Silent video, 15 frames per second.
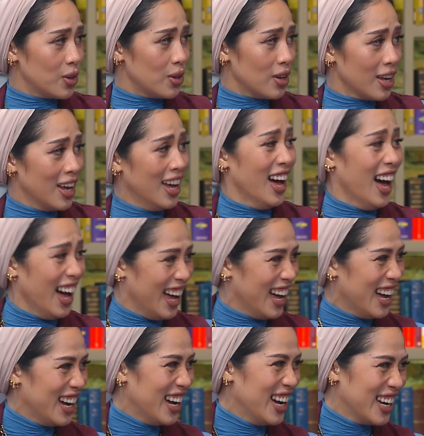we want to know
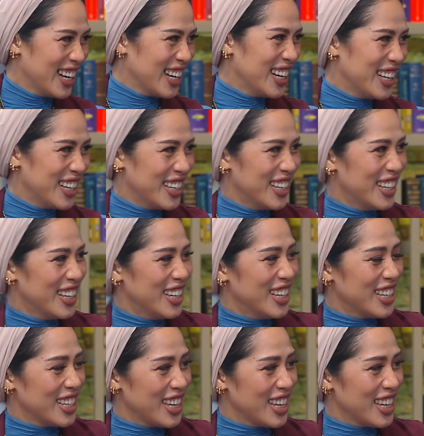more about this doodling thing